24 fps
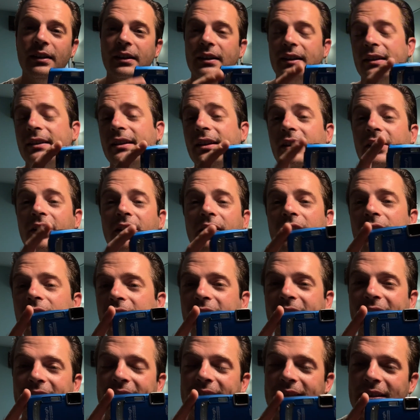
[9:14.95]
There are
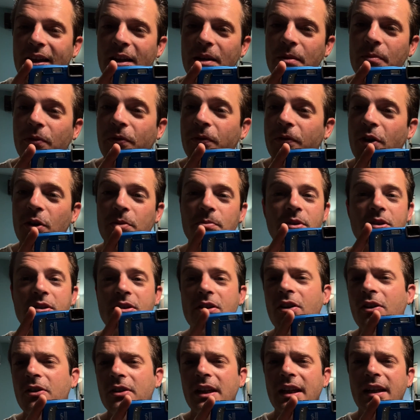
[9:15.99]
the same from
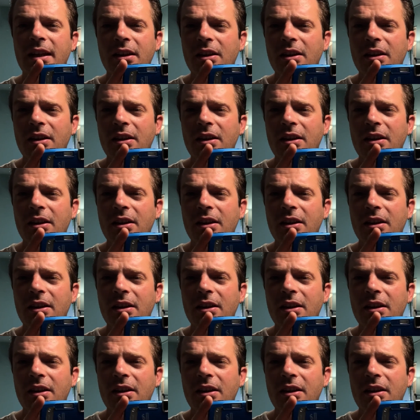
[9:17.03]
Sony,